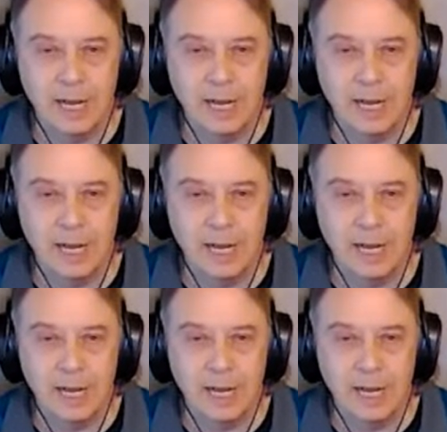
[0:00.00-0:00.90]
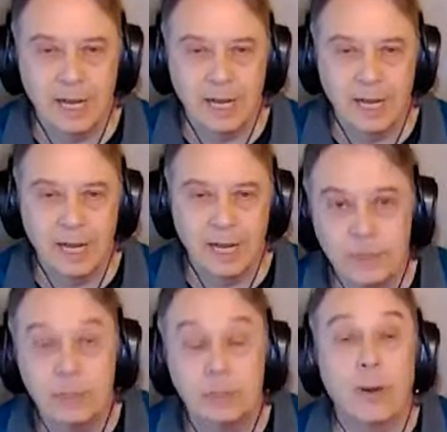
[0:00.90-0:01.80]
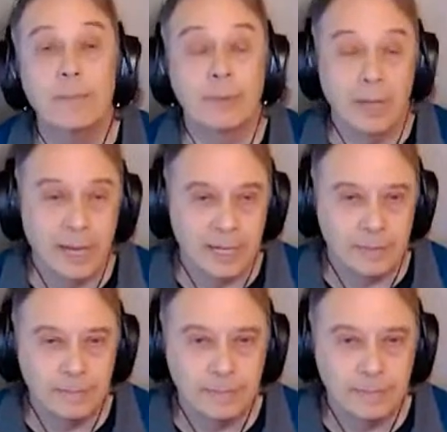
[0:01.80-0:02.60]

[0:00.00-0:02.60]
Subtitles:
great sounding record, great playing,